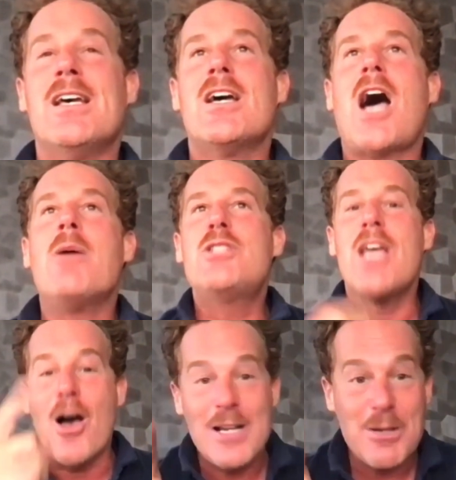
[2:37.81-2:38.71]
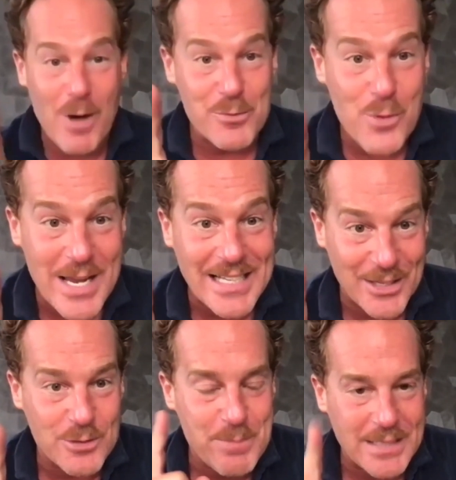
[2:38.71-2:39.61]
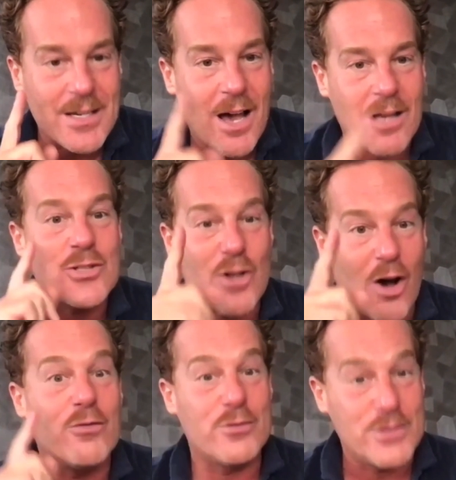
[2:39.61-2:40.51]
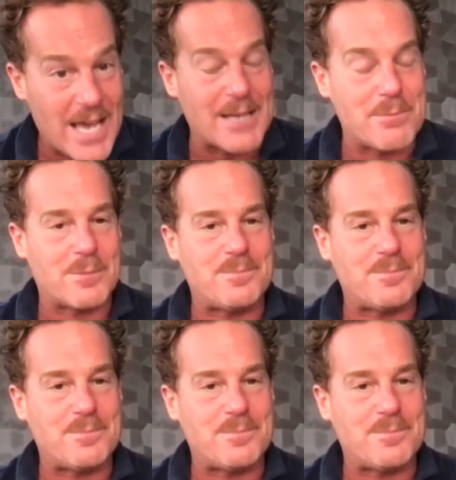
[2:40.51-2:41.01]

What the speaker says: I was the only one, weirdly, who'd been cast off tape.